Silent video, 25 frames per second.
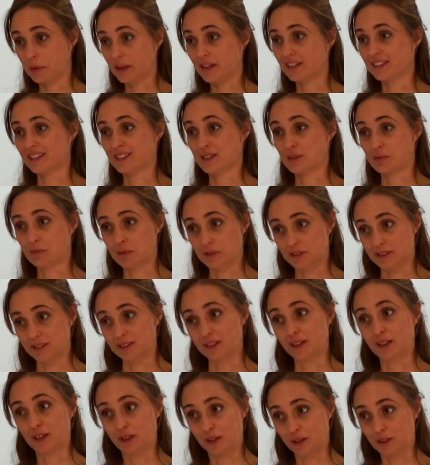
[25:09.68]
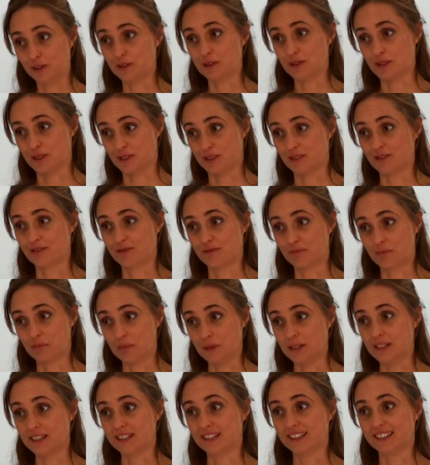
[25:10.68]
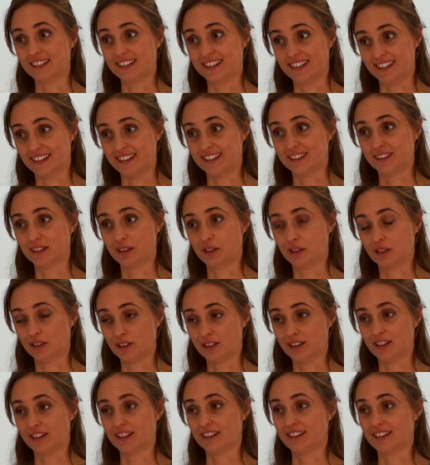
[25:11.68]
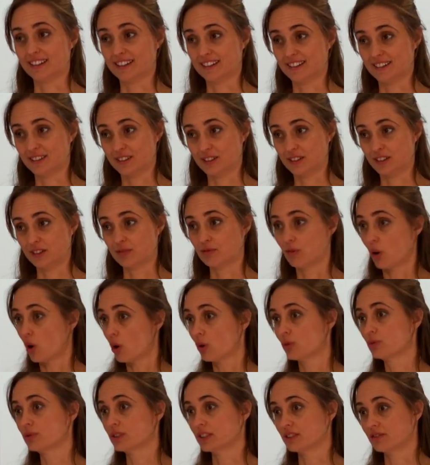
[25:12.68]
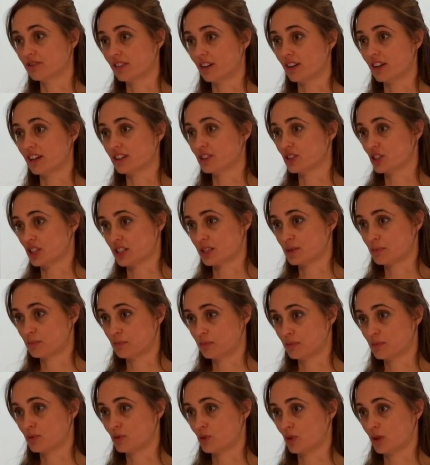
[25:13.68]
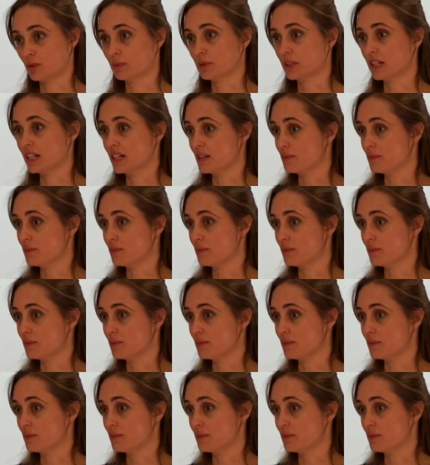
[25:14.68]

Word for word: Pell has been accused of being uh, uh, involved in very unjust treatment